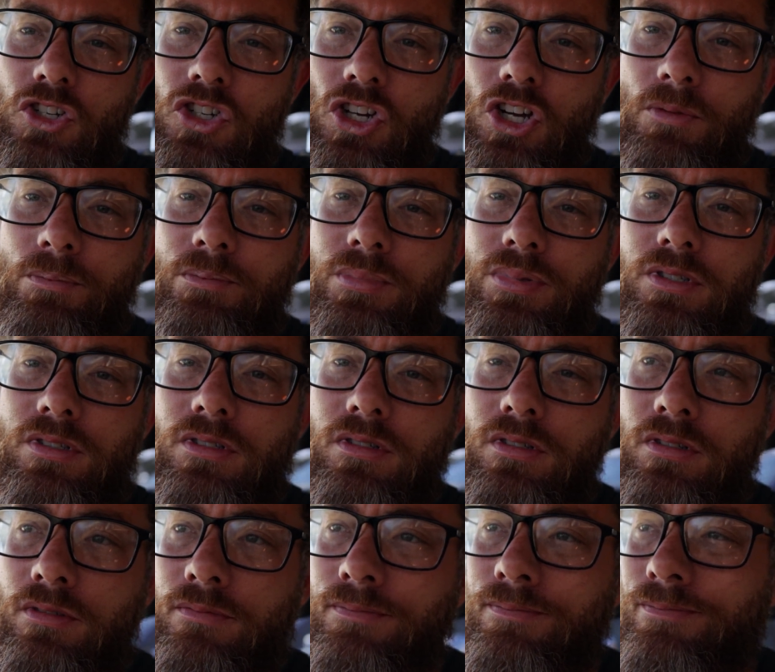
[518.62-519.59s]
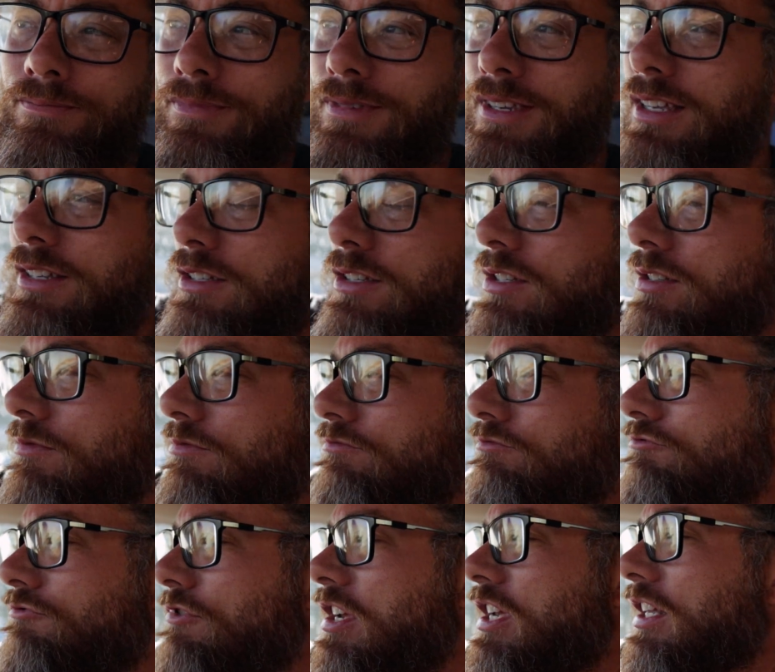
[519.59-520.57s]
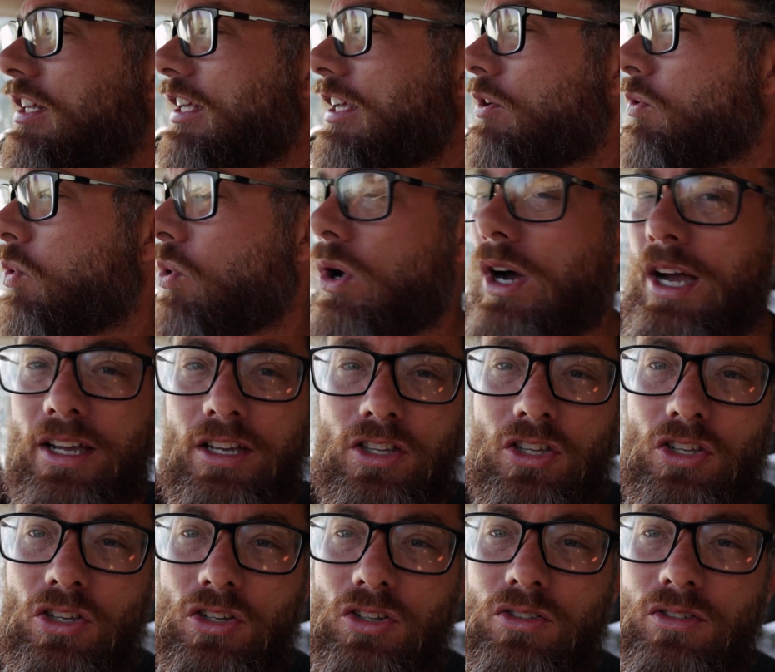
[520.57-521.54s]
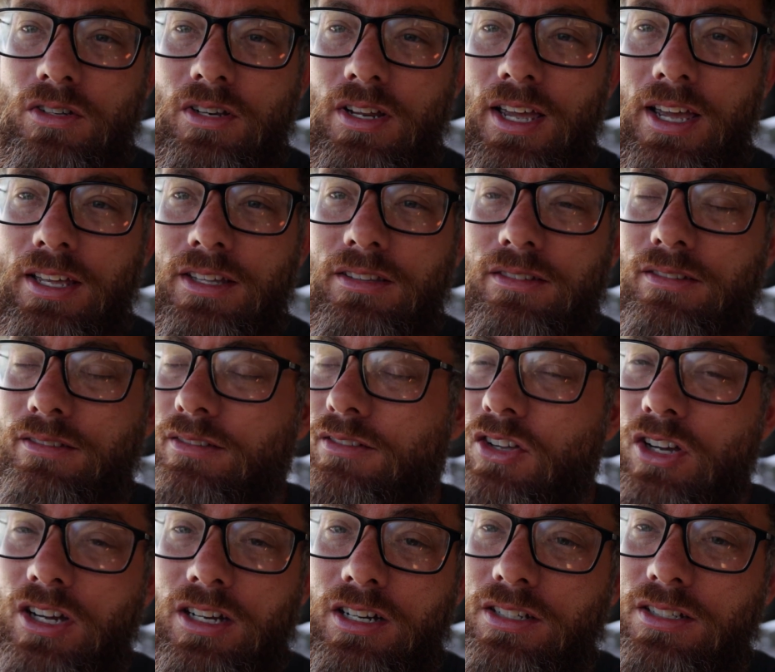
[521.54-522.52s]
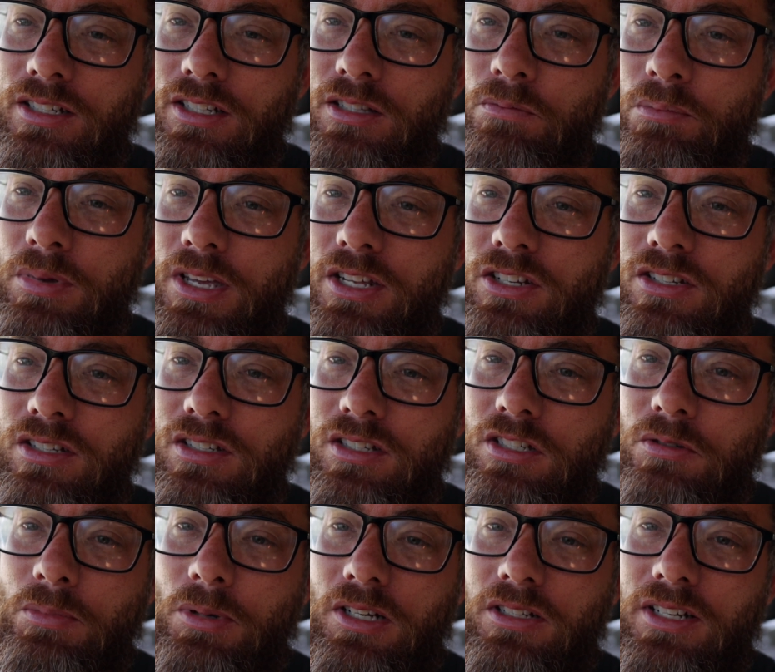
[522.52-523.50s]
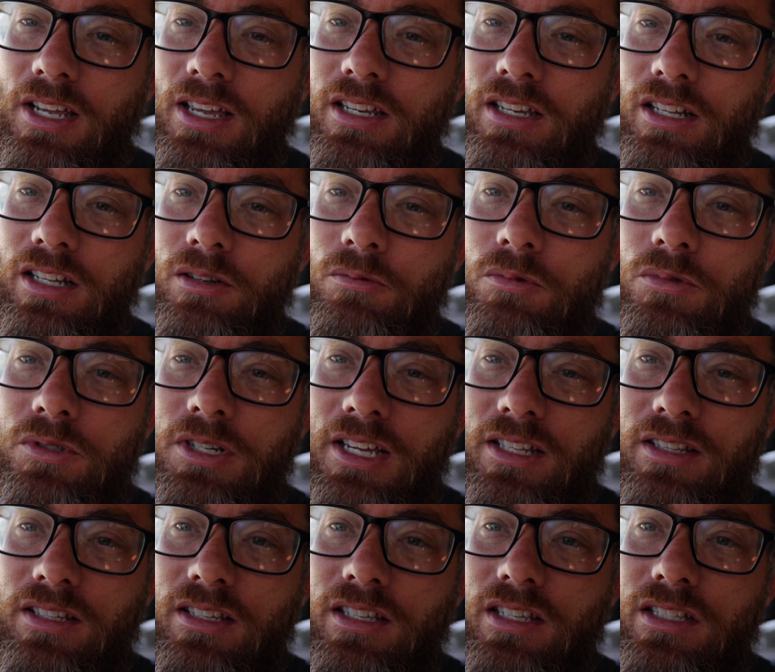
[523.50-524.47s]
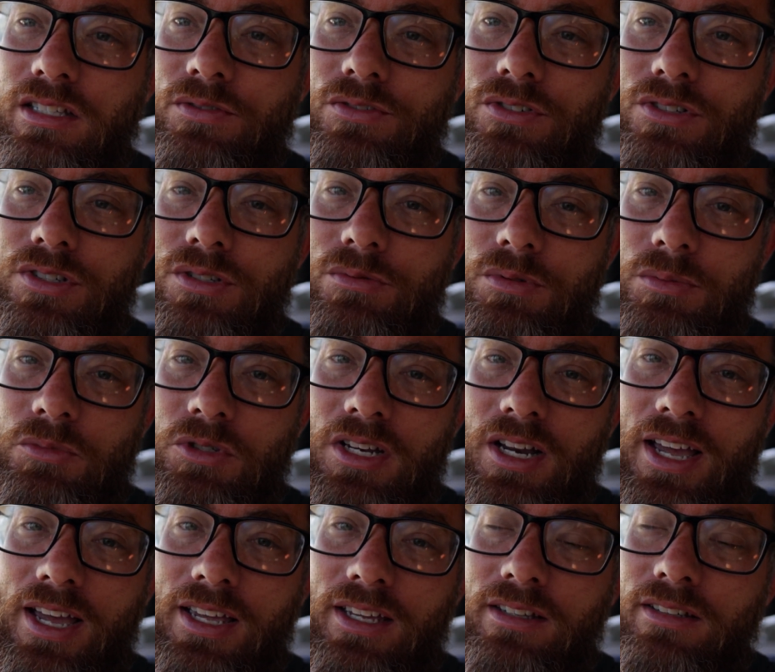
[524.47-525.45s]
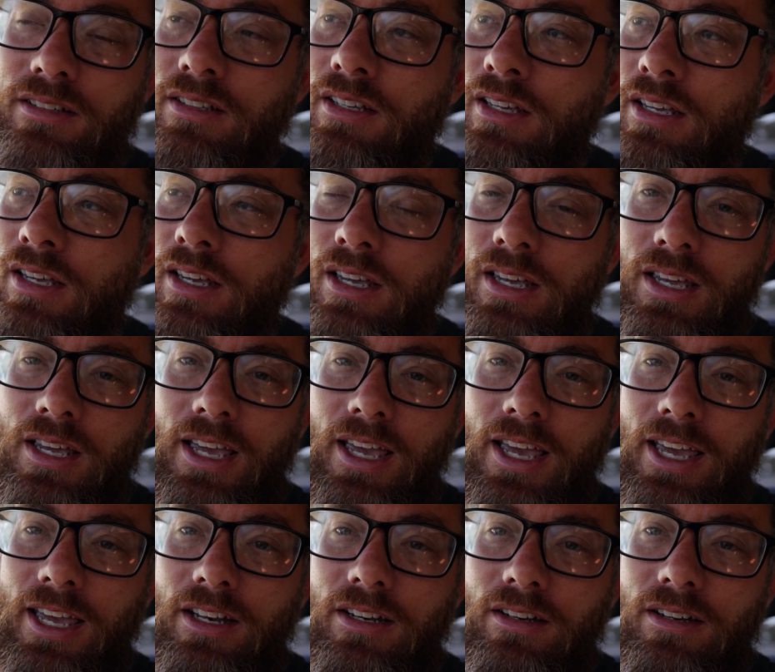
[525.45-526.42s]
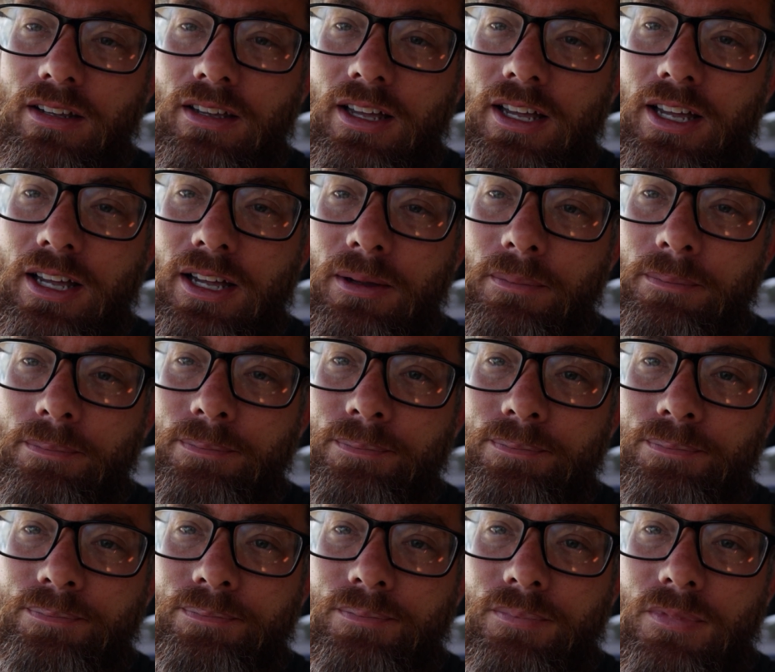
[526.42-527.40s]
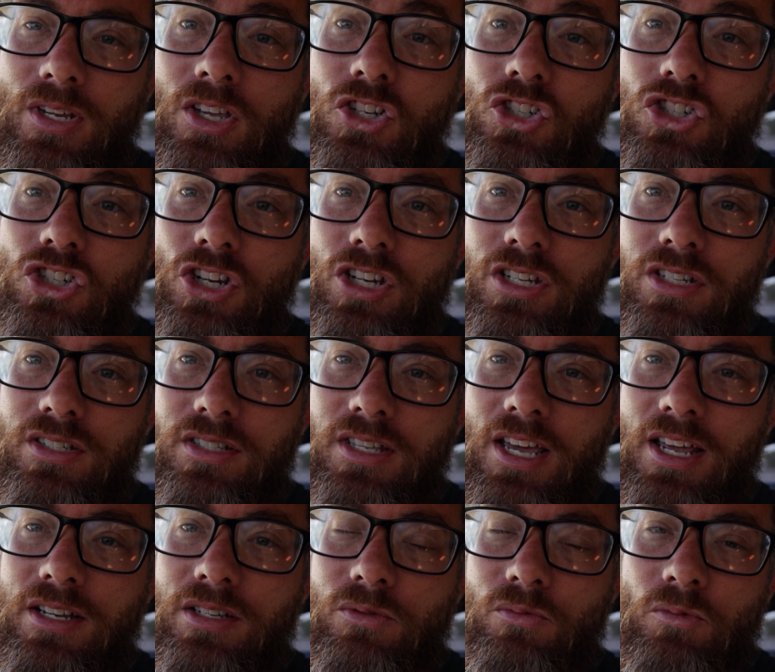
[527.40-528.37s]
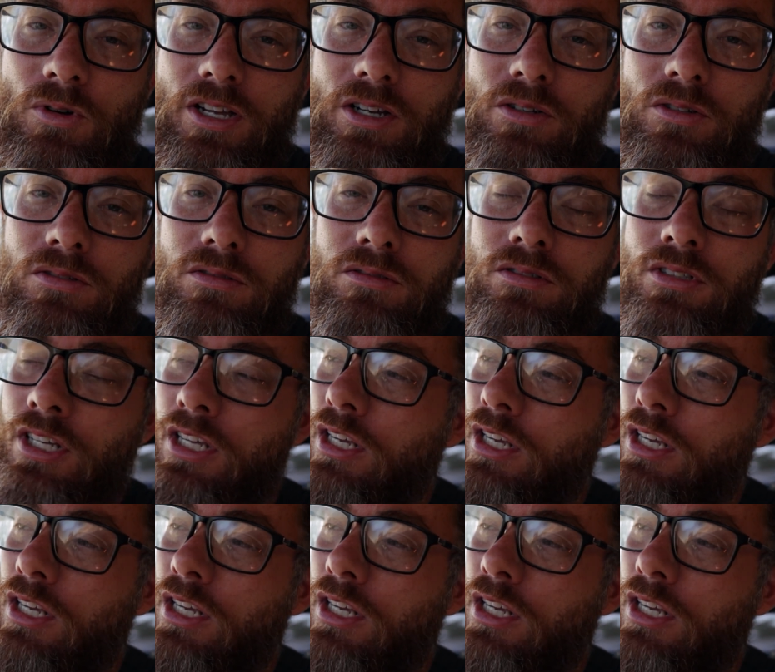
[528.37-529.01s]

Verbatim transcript: shops. It's really quite cute, and like I said, the beaches are spectacular. We'll take the kids for a swim today and show you that as well.